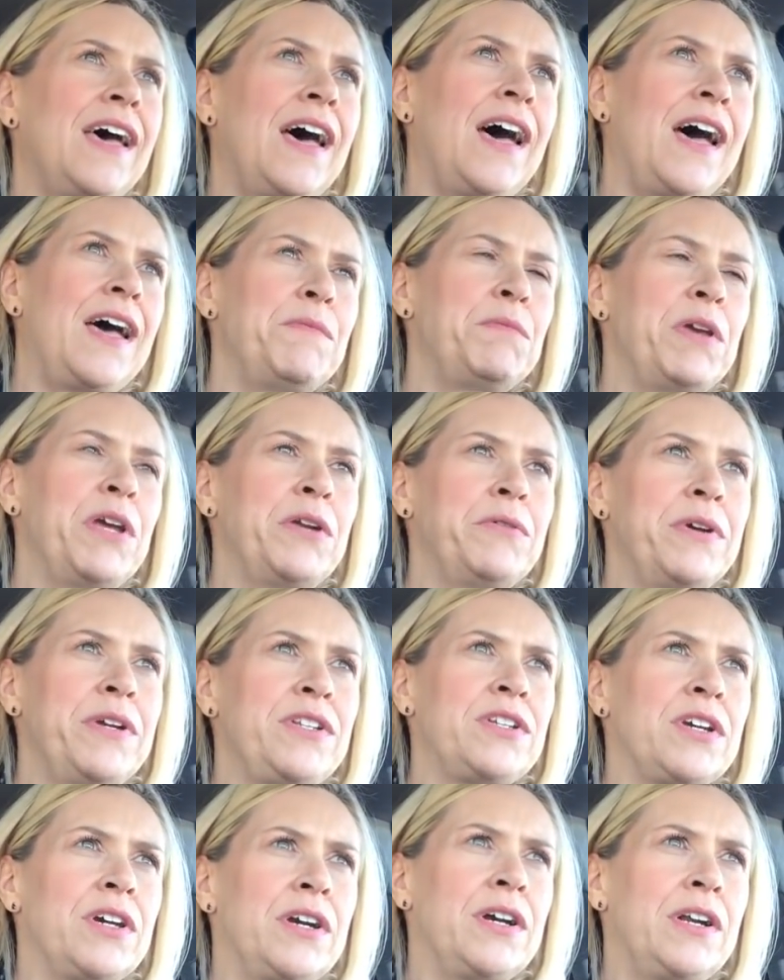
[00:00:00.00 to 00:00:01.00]
I'm going to
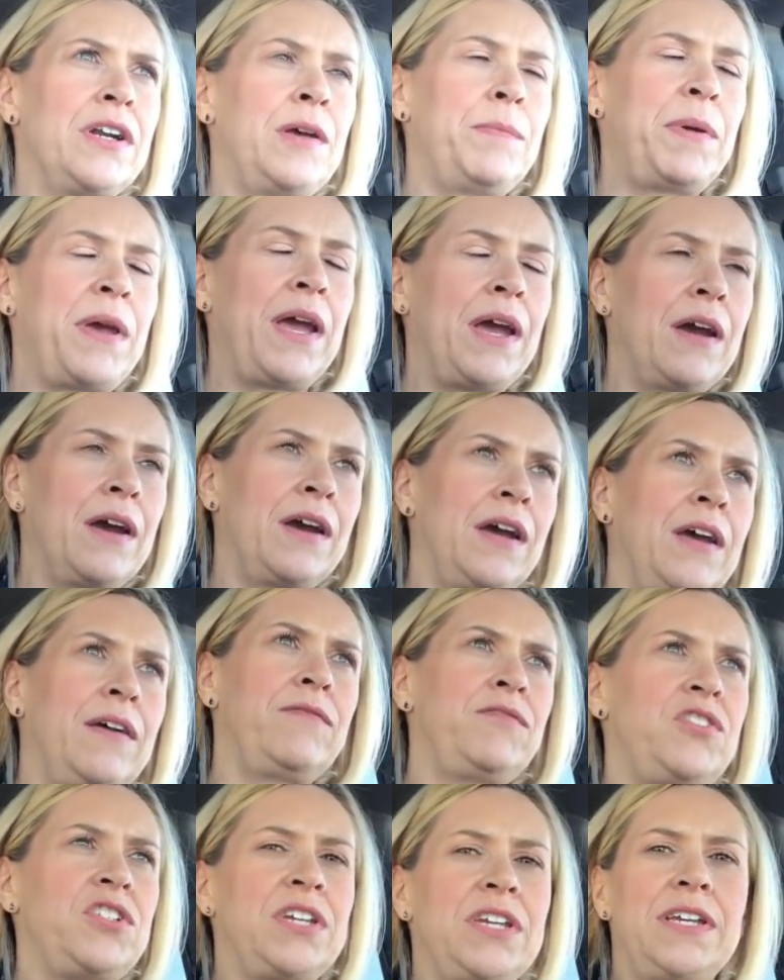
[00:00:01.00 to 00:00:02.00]
return a pair
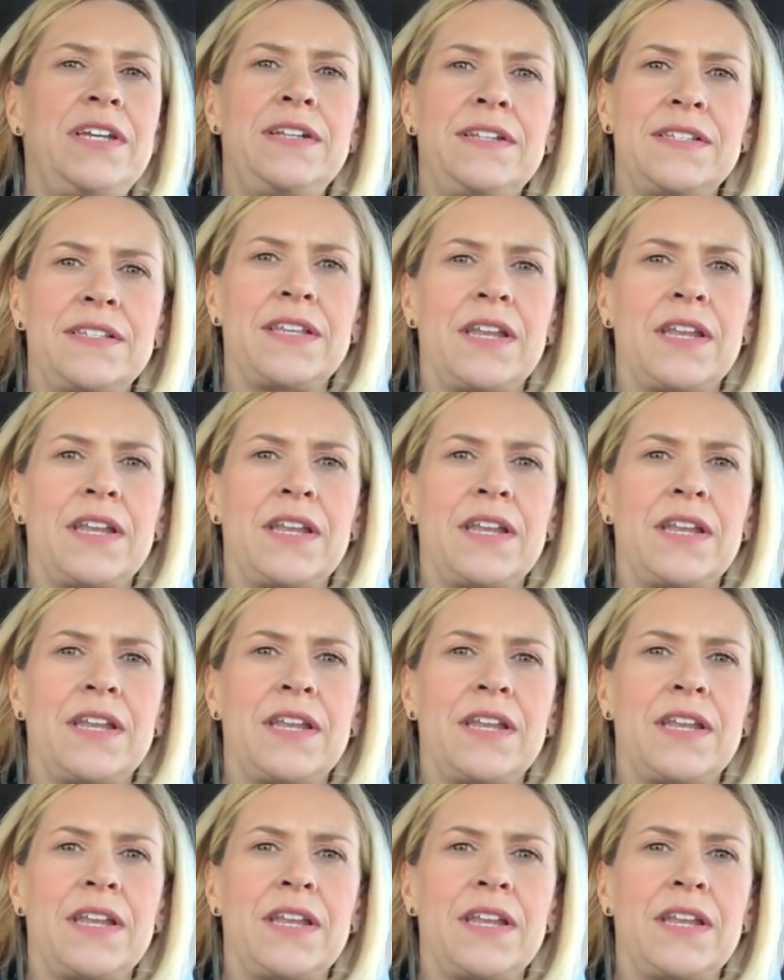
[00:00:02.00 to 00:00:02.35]
of jeans